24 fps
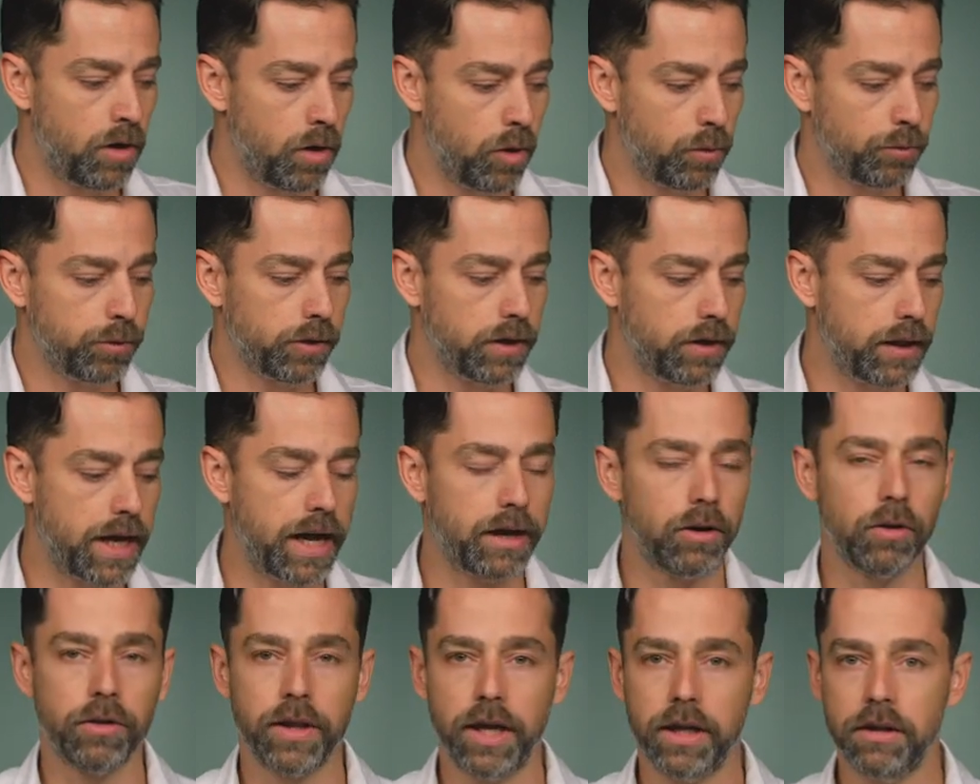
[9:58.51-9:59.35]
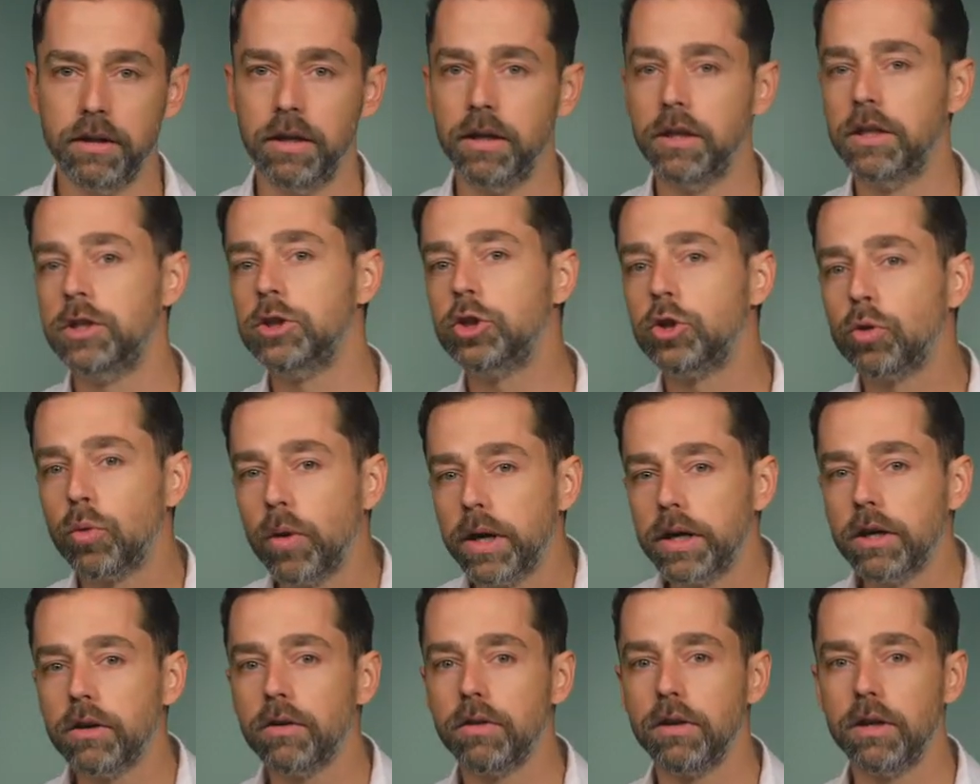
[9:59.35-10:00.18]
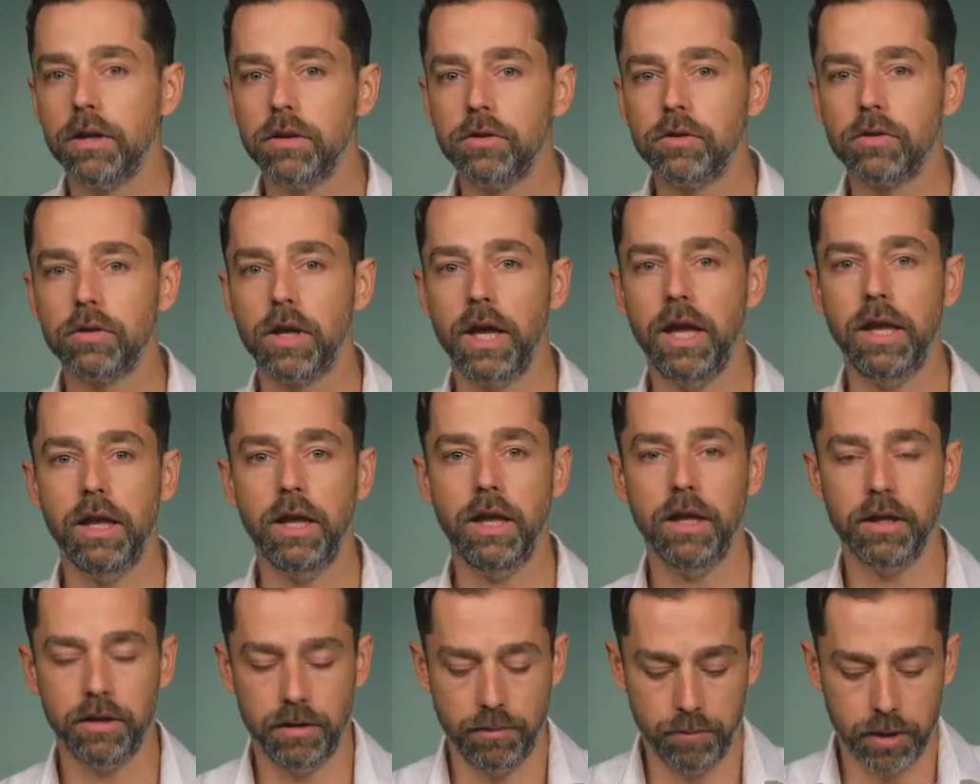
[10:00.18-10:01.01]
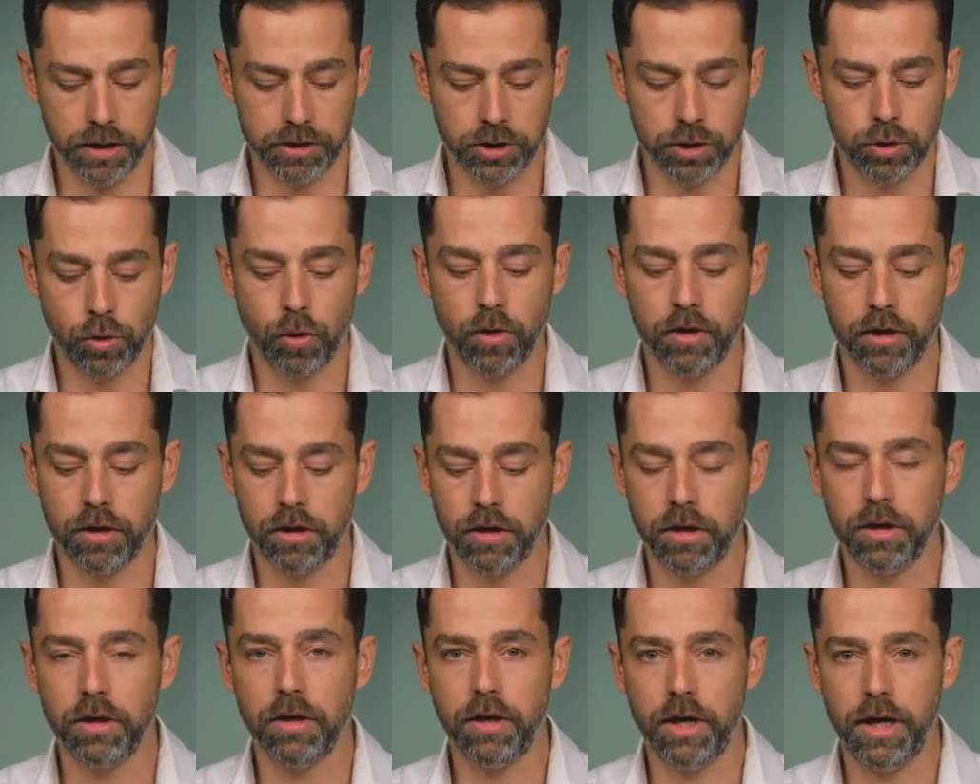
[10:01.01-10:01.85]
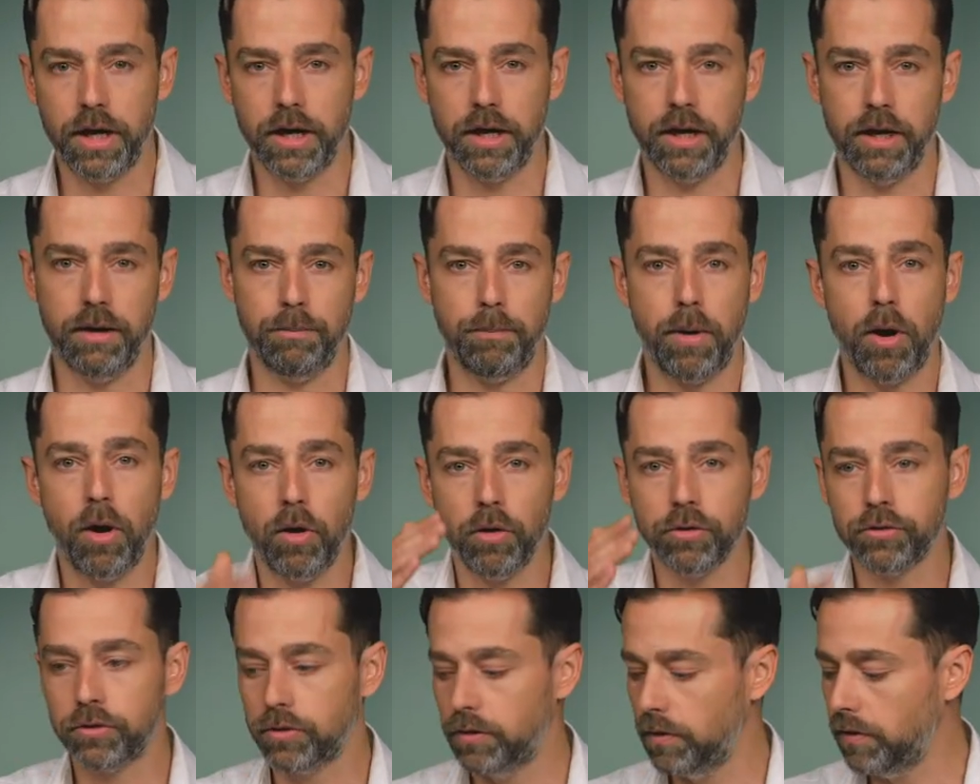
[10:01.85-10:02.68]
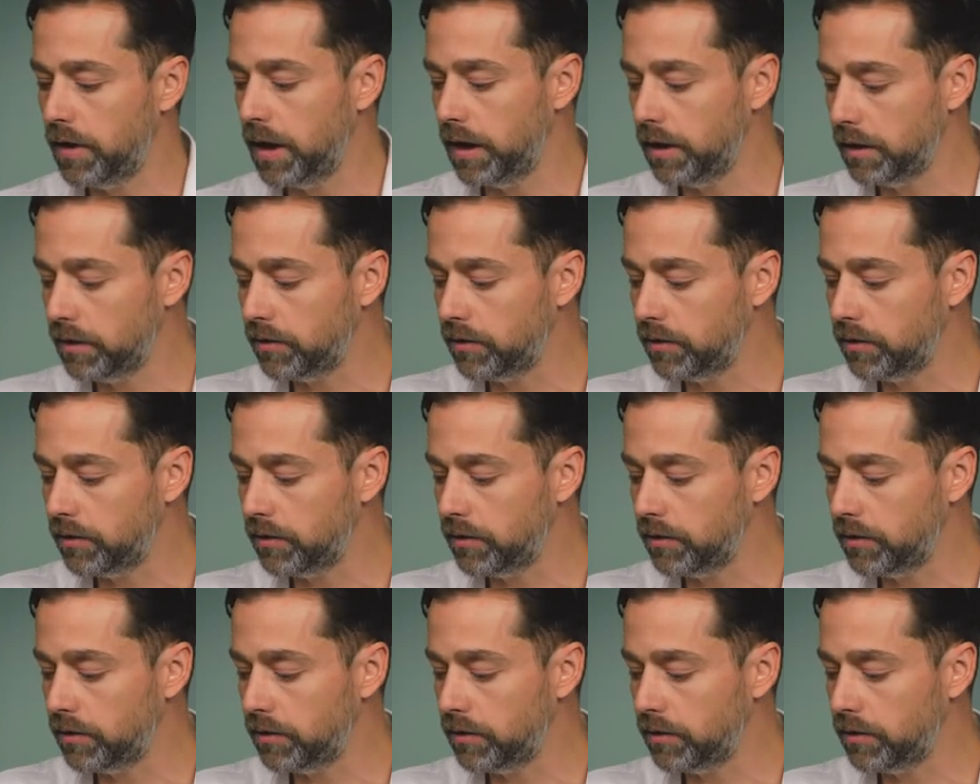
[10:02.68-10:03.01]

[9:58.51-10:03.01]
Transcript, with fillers: hopefully that'll then trigger this in a much shorter uh, pulse that